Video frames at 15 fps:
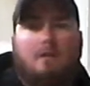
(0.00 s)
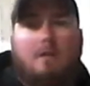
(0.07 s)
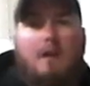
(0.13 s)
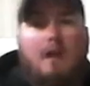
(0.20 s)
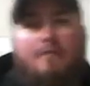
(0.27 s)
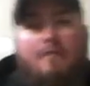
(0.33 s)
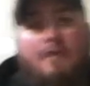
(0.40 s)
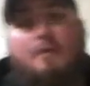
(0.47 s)

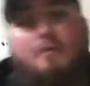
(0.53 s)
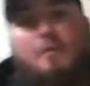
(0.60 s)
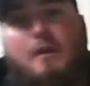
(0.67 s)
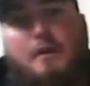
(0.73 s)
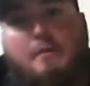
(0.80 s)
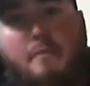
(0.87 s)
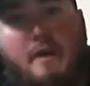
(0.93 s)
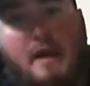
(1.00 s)
Hey friends,
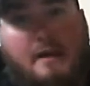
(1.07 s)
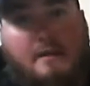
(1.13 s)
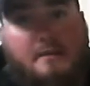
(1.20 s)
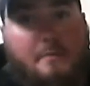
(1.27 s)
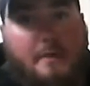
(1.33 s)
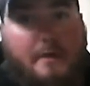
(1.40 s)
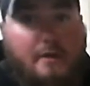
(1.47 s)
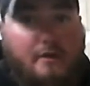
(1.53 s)
welcome back
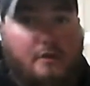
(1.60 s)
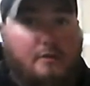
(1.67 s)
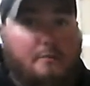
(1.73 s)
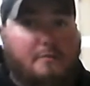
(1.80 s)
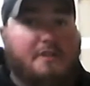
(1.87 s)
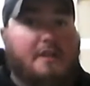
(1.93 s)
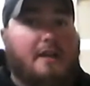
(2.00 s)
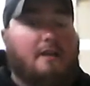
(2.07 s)
to my
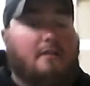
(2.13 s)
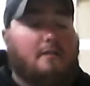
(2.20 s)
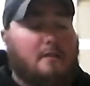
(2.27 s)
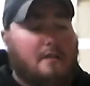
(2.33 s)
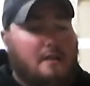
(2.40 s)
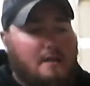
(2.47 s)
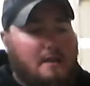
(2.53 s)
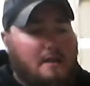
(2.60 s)
YouTube channel.
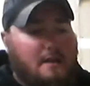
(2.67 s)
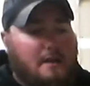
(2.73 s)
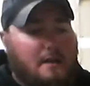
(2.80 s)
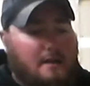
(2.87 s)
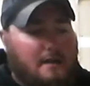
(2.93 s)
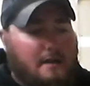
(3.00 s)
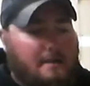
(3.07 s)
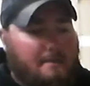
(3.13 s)

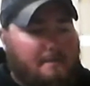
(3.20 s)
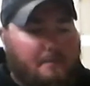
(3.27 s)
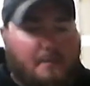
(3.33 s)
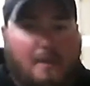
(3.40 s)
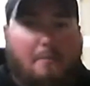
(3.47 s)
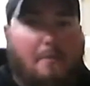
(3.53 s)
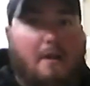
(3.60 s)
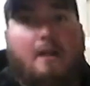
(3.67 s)

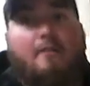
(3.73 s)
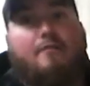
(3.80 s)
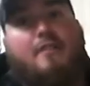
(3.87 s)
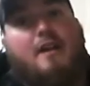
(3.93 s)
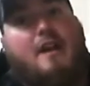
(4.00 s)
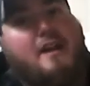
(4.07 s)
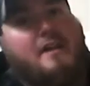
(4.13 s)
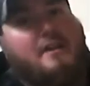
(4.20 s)
I've been out
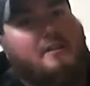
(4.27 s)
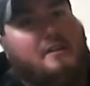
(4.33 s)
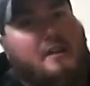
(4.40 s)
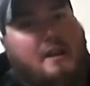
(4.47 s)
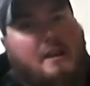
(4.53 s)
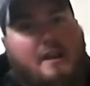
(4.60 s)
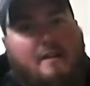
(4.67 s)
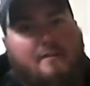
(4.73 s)
flying all
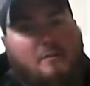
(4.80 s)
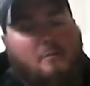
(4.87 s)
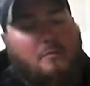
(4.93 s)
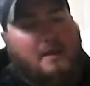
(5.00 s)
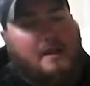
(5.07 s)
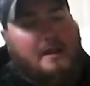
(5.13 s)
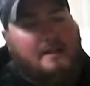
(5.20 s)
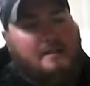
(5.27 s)
day and having a
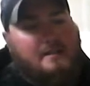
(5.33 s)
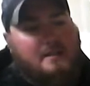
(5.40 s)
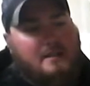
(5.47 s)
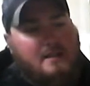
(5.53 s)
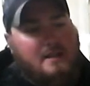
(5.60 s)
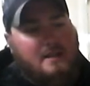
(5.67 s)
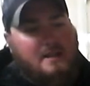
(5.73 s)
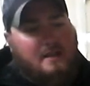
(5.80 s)
blast.
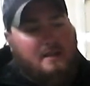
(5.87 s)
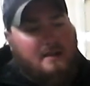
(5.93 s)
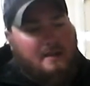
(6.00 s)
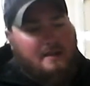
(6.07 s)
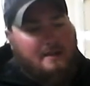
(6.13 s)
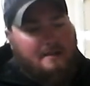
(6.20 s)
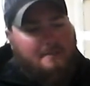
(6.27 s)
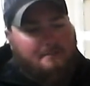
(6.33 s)

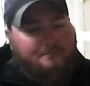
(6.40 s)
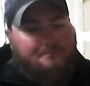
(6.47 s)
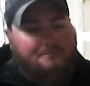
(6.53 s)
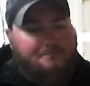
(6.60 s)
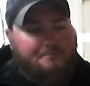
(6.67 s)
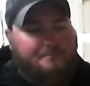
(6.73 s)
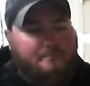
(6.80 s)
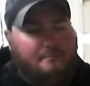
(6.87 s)
I've
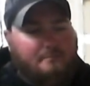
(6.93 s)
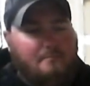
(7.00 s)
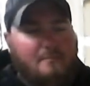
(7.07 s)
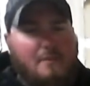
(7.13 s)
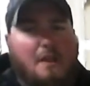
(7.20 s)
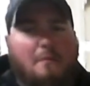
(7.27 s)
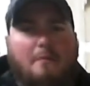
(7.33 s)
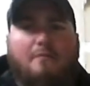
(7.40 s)

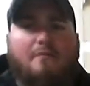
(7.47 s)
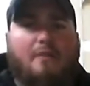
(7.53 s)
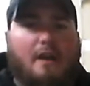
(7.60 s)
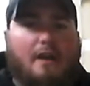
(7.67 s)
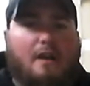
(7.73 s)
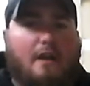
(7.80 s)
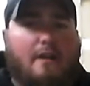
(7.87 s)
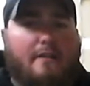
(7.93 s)
been
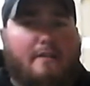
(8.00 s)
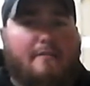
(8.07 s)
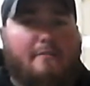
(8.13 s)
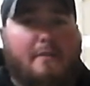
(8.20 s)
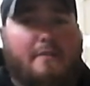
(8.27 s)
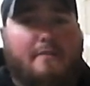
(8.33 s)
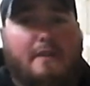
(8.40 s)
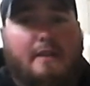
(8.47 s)
flying a lot of
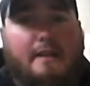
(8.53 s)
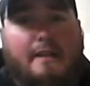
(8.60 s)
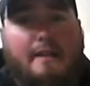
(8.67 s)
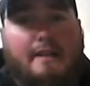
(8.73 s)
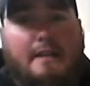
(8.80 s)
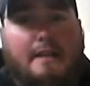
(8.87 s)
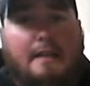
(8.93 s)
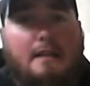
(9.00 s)
FPV
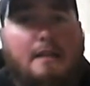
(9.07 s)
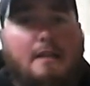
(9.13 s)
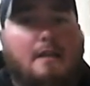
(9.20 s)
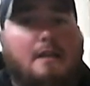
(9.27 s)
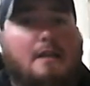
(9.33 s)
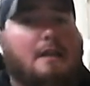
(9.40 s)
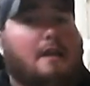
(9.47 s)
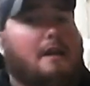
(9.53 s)
lately.
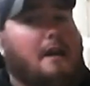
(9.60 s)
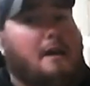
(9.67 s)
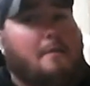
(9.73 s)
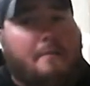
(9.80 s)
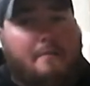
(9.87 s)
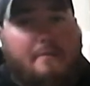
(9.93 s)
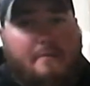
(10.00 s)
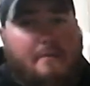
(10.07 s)

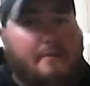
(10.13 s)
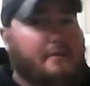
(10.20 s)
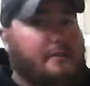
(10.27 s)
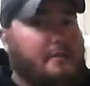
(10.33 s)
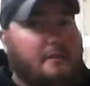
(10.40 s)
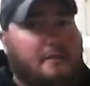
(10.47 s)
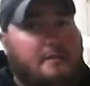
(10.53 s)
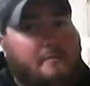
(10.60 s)
You've
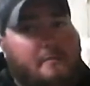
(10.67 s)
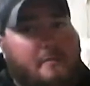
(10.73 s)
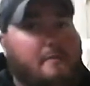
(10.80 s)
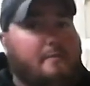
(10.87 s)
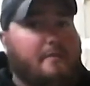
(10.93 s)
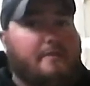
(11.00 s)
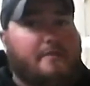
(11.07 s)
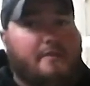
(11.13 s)
seen some of my
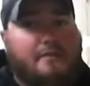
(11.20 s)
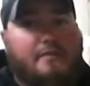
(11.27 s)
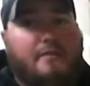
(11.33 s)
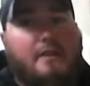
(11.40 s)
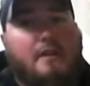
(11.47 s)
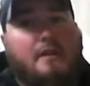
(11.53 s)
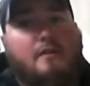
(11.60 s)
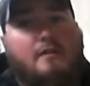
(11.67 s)
previous
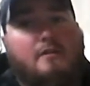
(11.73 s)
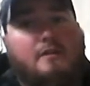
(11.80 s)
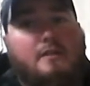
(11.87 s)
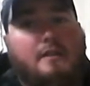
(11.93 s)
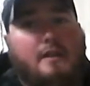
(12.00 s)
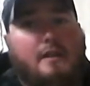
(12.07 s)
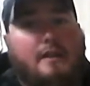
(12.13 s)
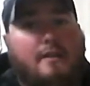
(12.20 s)
videos,
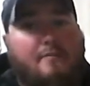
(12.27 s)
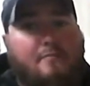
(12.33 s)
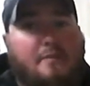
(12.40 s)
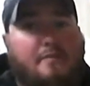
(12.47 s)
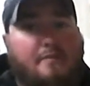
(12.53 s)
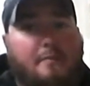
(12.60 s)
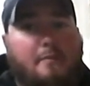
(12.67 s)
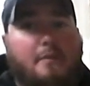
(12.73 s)
the
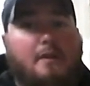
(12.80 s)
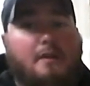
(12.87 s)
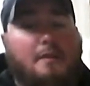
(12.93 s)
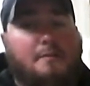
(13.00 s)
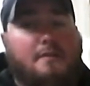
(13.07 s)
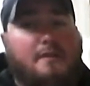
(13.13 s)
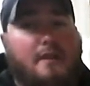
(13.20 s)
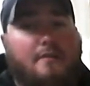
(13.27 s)
FPV
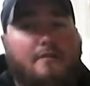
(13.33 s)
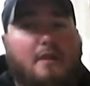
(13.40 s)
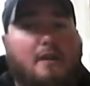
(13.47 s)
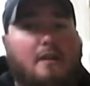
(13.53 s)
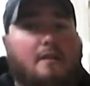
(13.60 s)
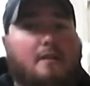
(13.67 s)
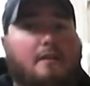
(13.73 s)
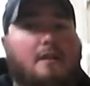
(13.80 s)
buildups that I've
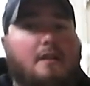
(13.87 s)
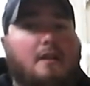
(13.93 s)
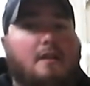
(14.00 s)
done